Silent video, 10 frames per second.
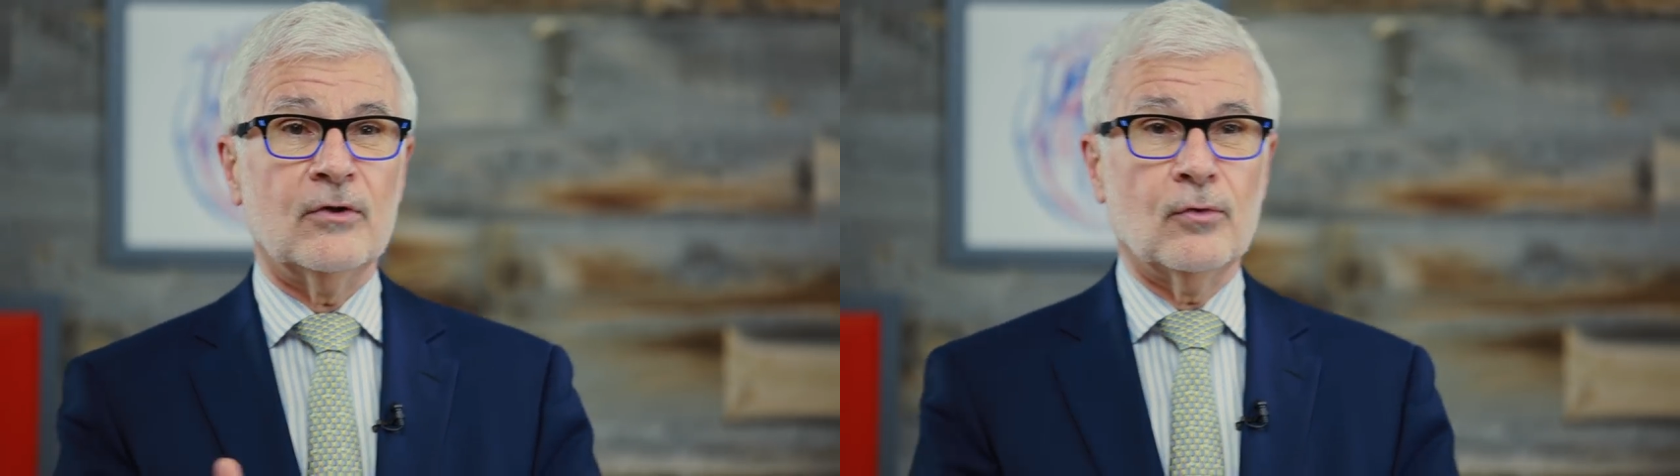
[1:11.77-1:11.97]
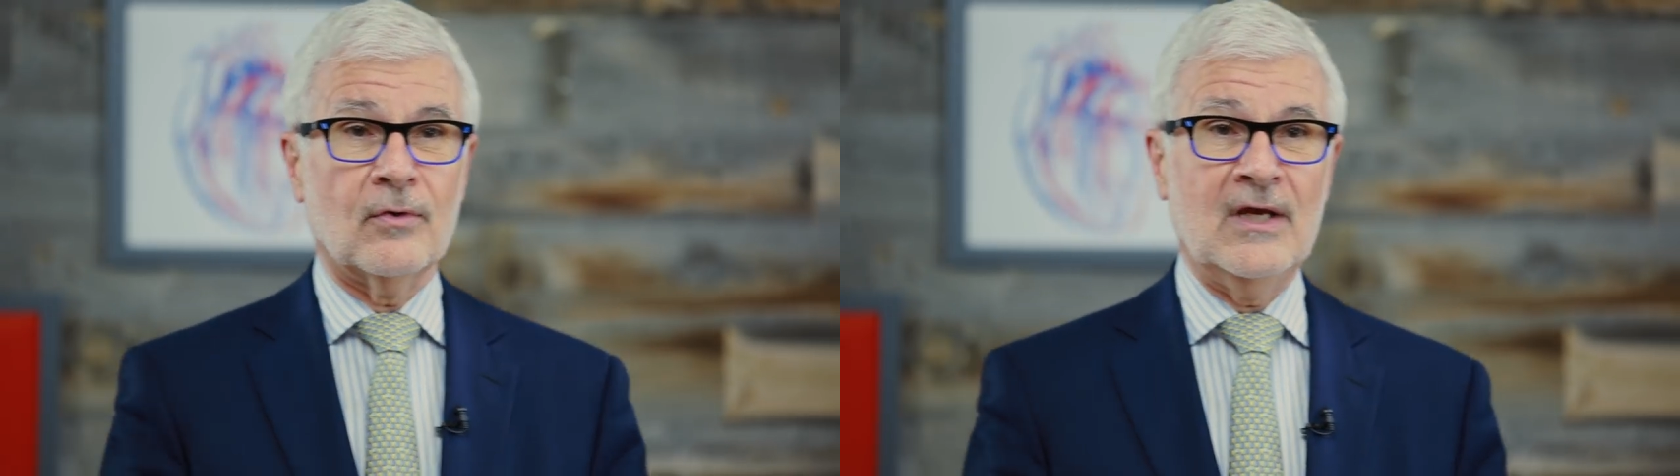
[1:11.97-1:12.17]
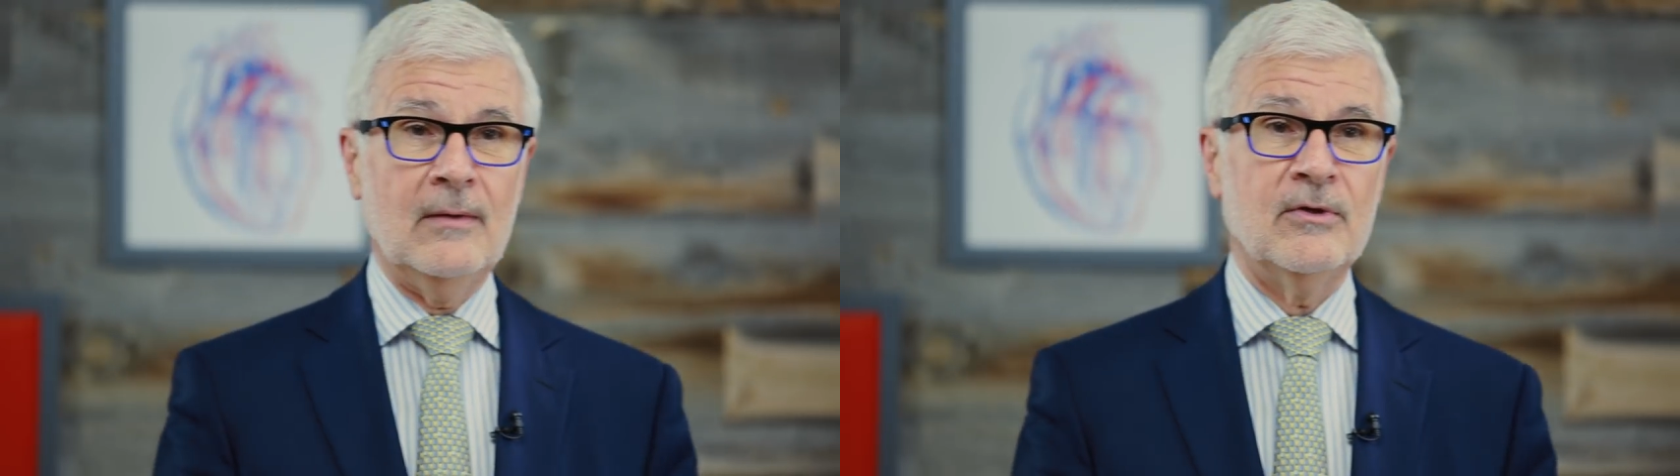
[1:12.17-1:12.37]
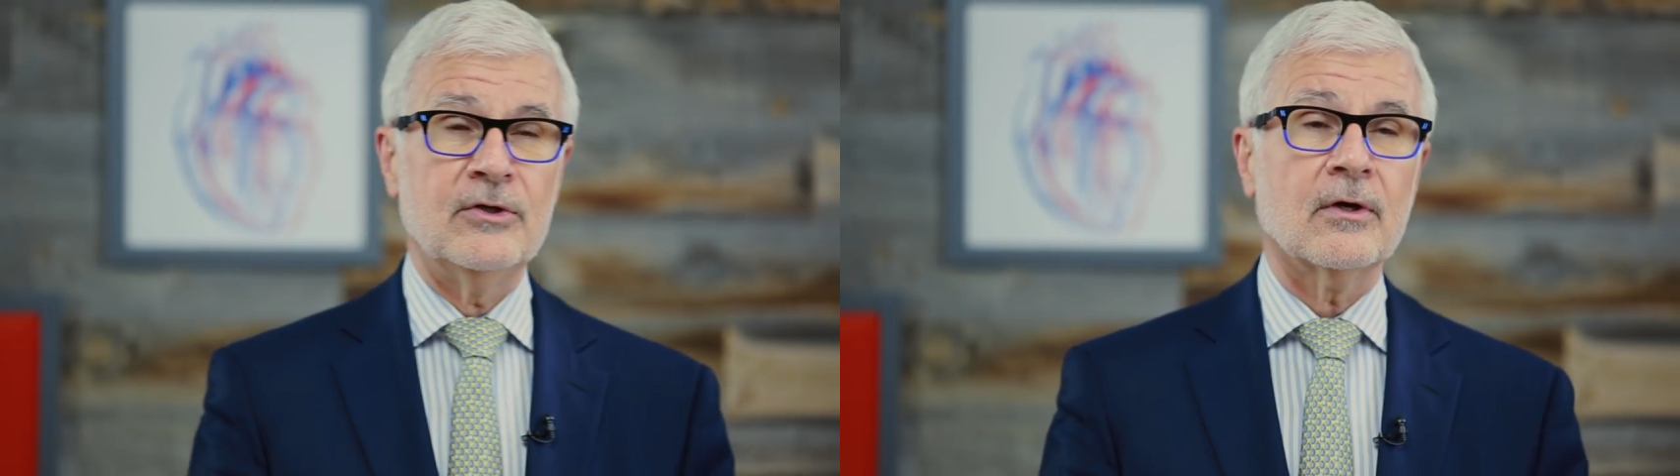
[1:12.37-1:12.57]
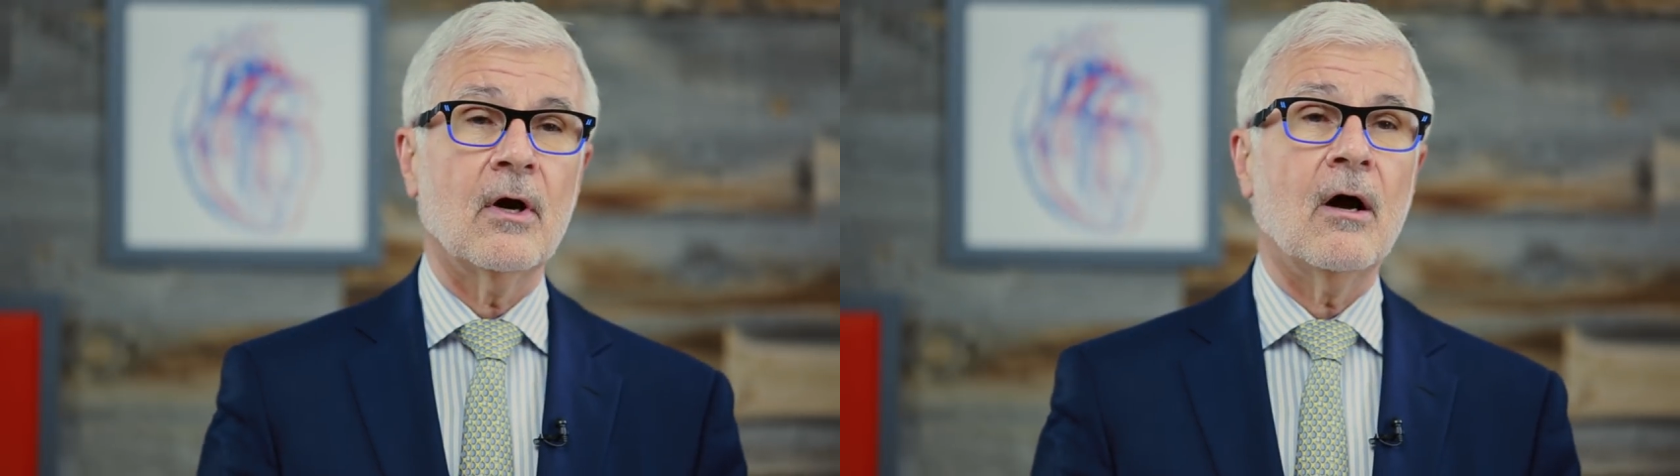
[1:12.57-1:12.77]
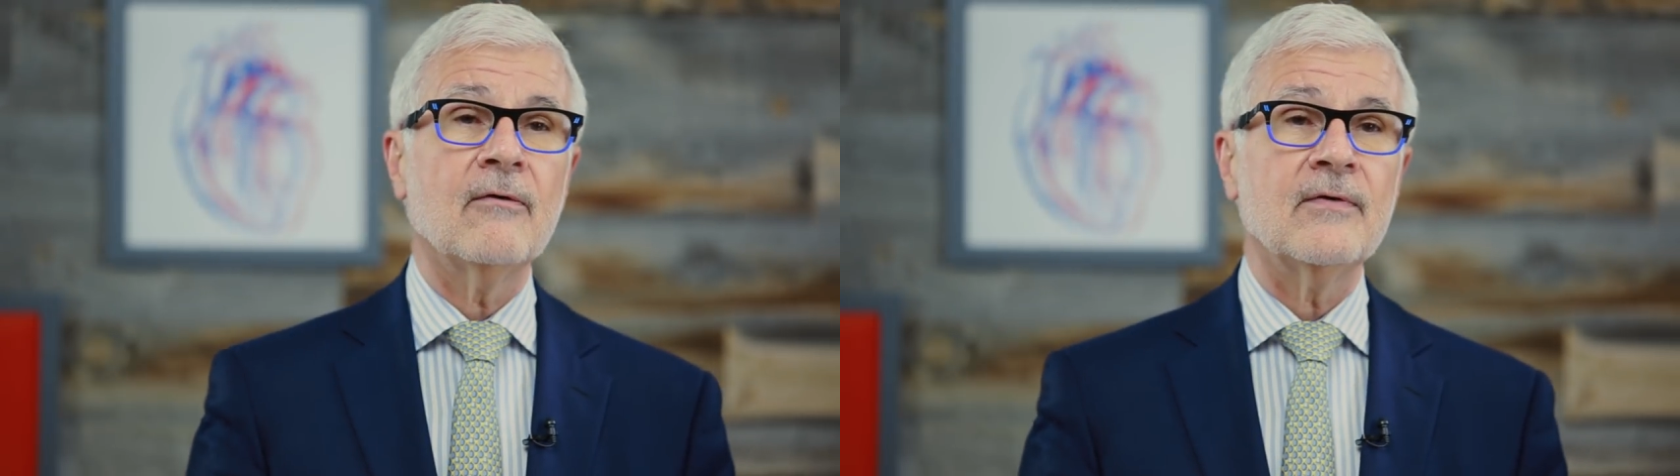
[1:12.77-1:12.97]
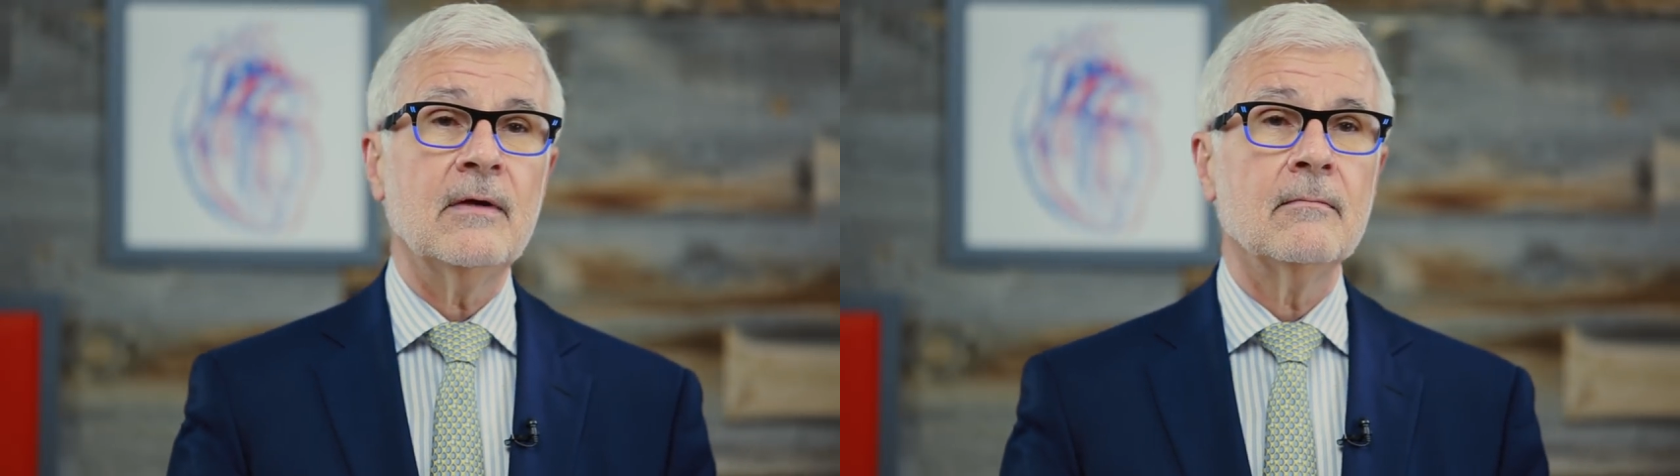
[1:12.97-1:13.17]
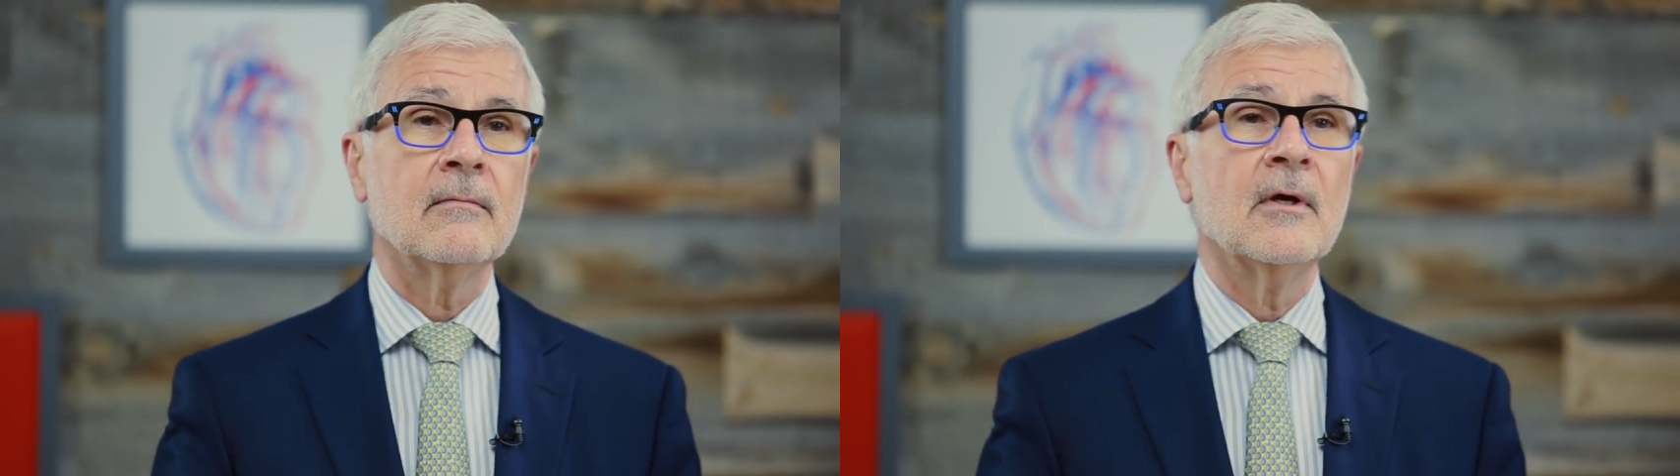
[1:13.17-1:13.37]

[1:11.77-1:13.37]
cream in your coffee?